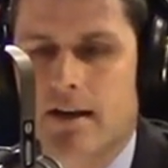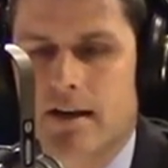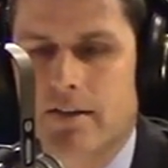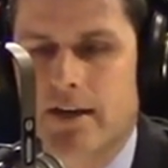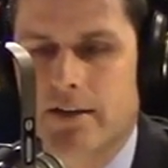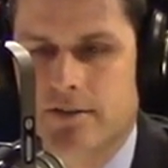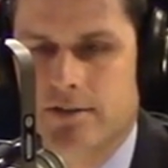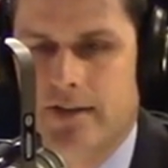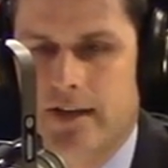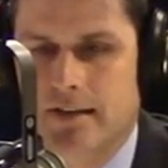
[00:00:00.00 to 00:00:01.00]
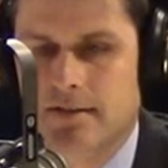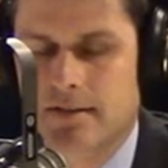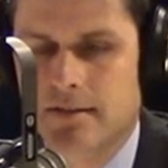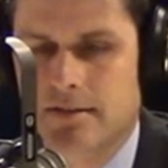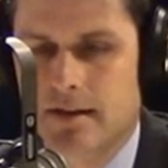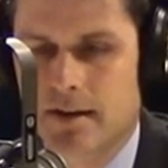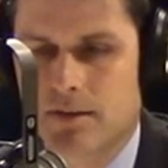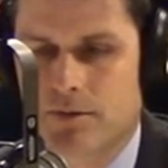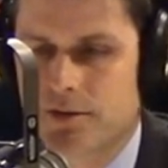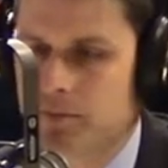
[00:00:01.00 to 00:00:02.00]
Uh, they understand that uh,
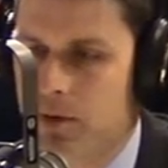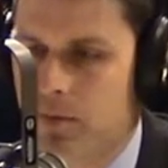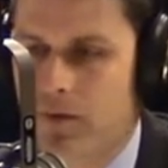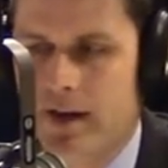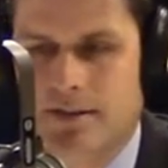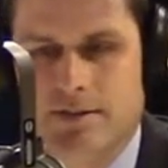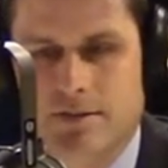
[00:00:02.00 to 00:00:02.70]
with Jim Oberweis,